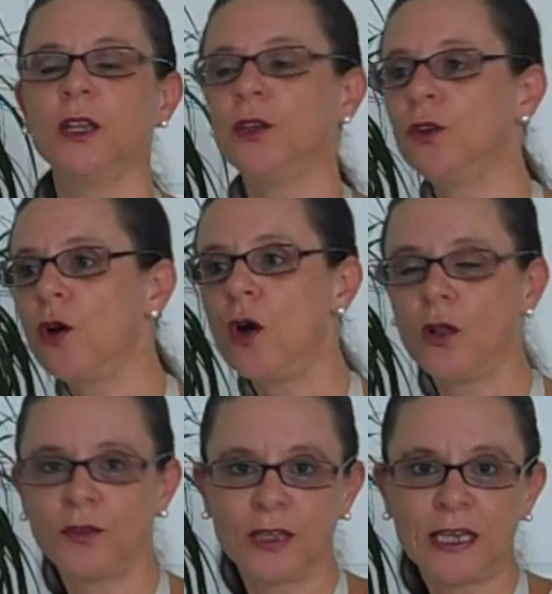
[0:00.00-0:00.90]
You know,
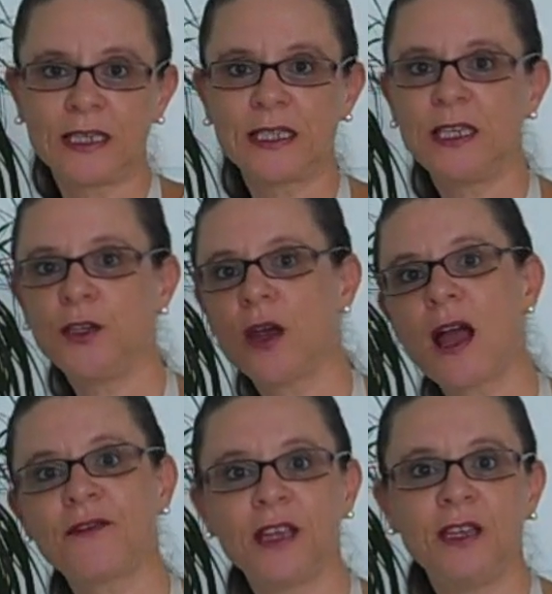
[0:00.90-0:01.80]
on LinkedIn you
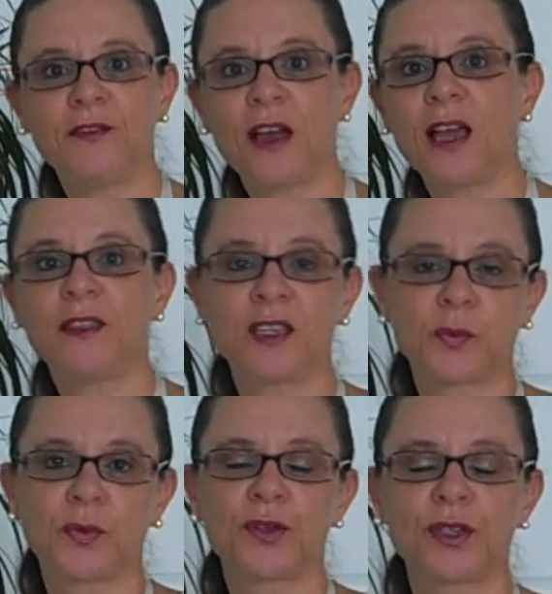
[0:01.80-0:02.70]
have invite this
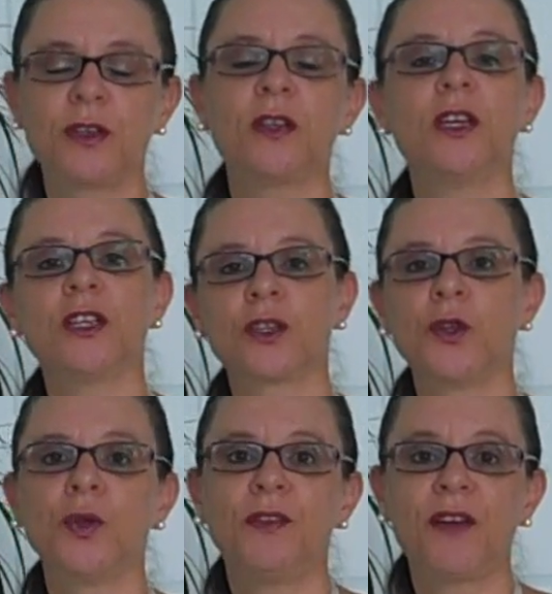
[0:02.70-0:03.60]
person, so
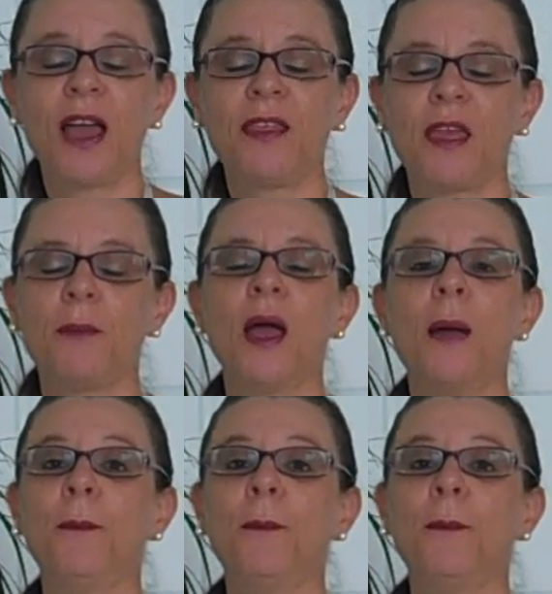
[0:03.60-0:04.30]
you invite them.